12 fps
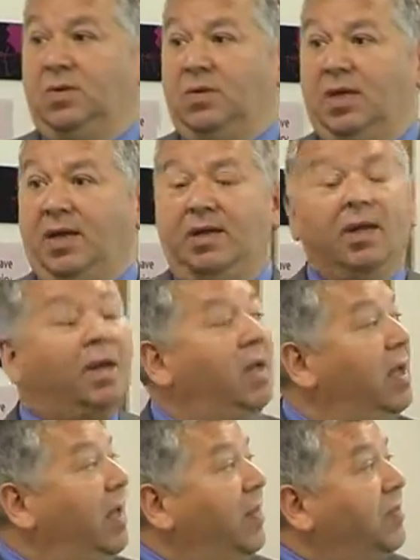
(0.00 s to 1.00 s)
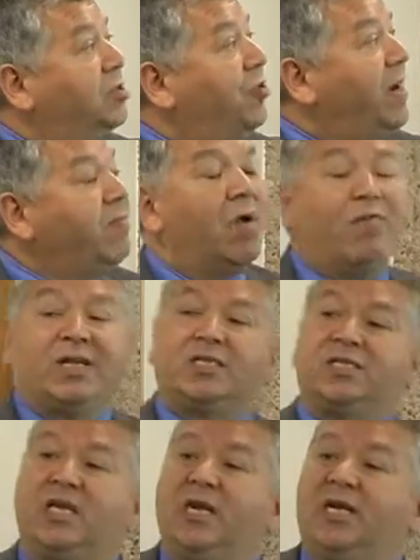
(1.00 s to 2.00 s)
Okay? The trademark
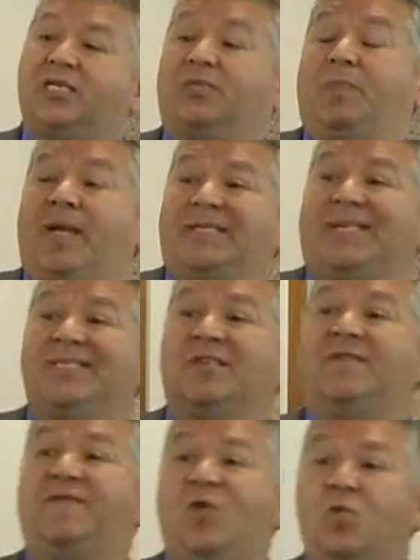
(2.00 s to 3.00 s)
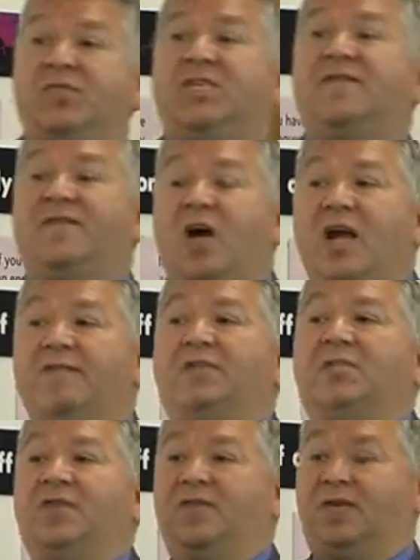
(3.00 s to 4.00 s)
register is split into 45
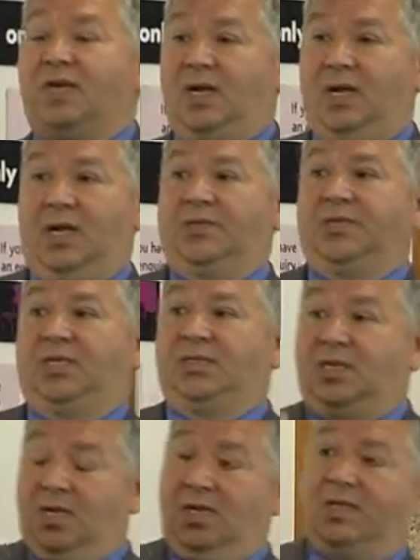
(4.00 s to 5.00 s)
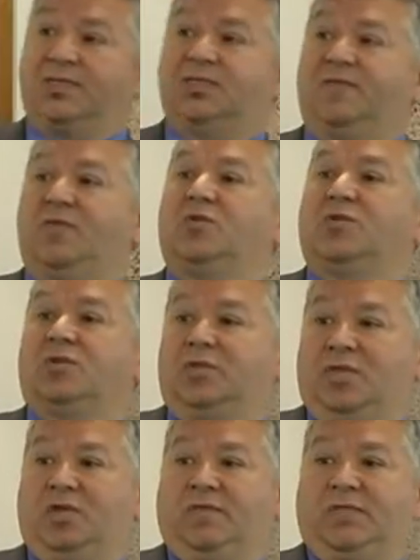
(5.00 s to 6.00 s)
different classes of goods and
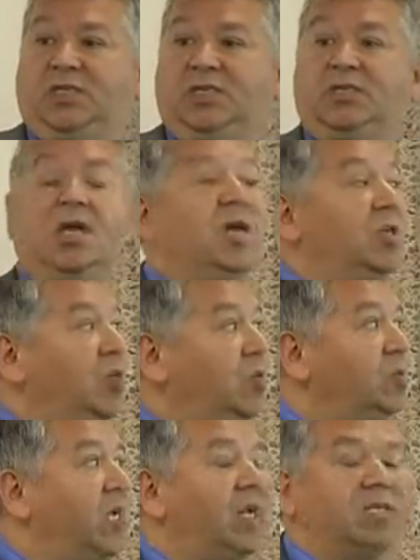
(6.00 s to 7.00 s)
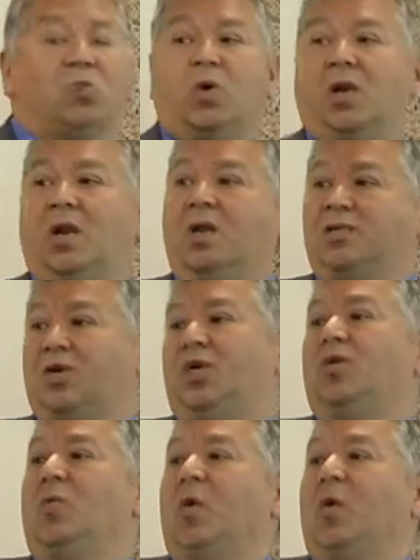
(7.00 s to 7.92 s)
services. You tell us what class you're going to